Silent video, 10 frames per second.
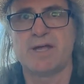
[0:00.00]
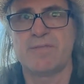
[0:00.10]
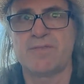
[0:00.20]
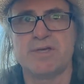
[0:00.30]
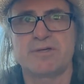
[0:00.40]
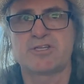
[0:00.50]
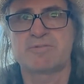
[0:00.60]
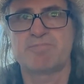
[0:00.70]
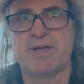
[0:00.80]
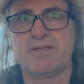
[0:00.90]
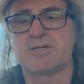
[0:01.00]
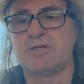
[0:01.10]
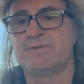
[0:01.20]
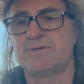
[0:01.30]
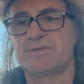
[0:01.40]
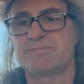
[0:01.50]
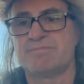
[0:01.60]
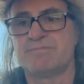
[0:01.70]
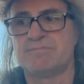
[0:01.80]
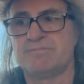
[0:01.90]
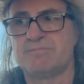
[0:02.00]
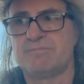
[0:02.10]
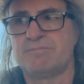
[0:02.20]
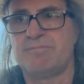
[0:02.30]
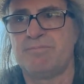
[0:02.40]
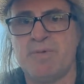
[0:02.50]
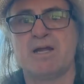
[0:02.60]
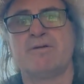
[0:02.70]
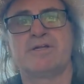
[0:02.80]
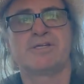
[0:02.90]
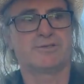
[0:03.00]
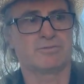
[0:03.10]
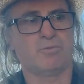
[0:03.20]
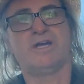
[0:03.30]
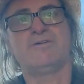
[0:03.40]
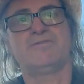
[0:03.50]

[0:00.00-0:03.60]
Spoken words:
at the expense of his marriage, his wife,